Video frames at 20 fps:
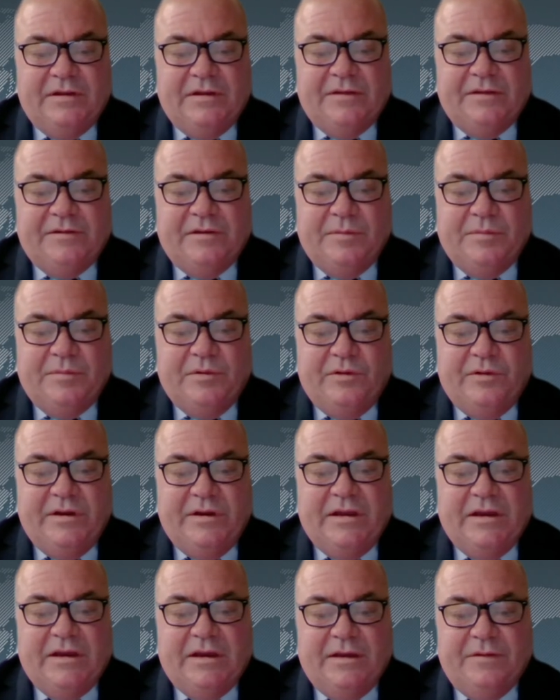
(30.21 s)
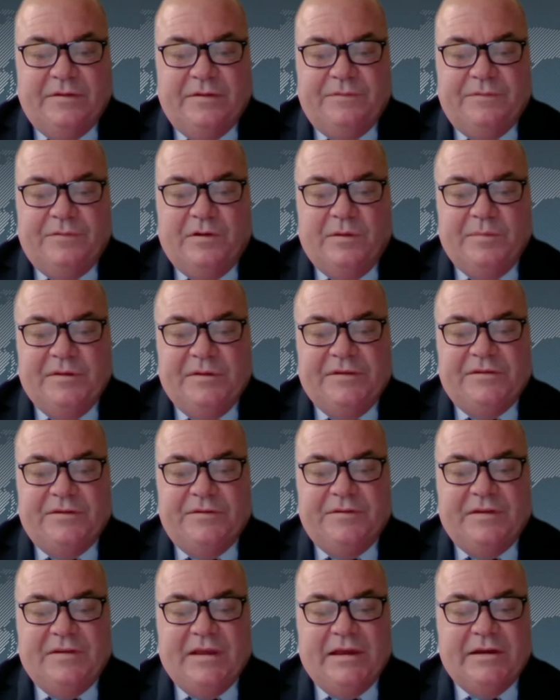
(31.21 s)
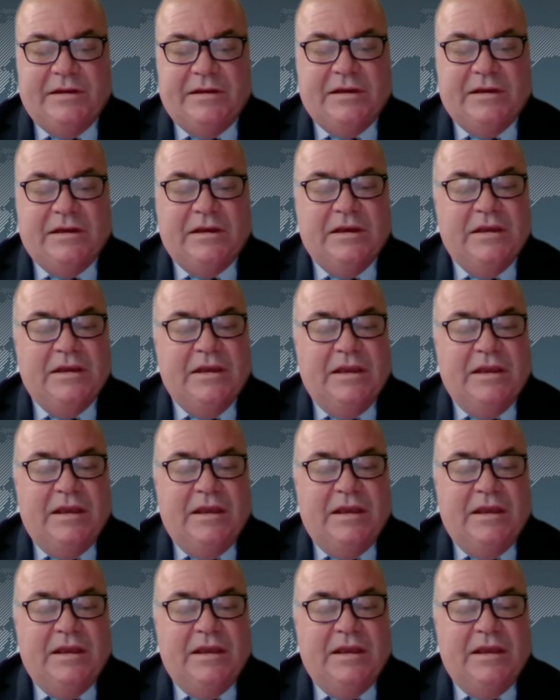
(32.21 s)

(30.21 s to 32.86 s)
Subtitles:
Nasser Bourita, the Foreign Minister of Canada